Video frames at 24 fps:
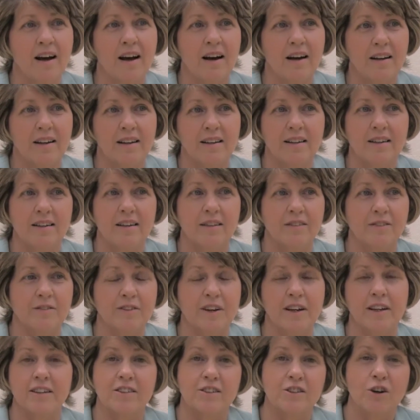I, in
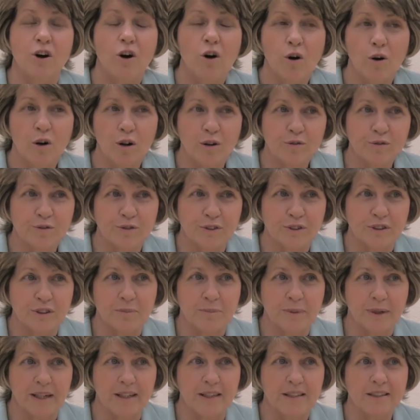fact, called for
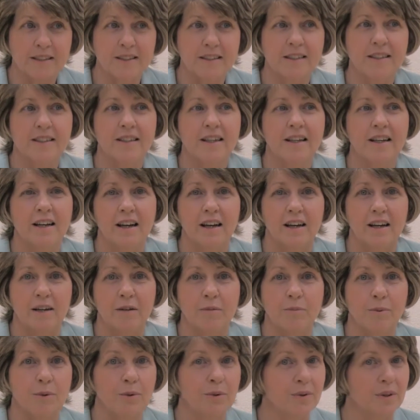debate
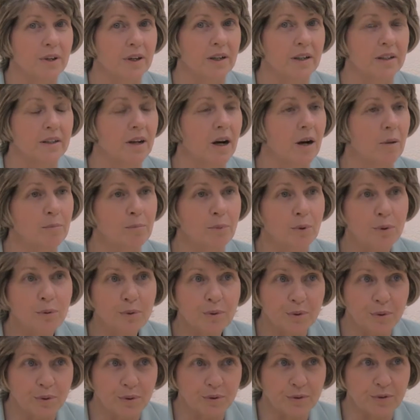both on
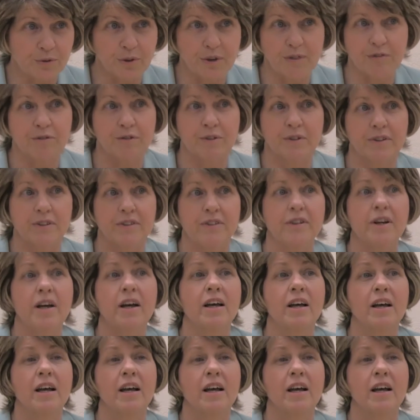both those referenda,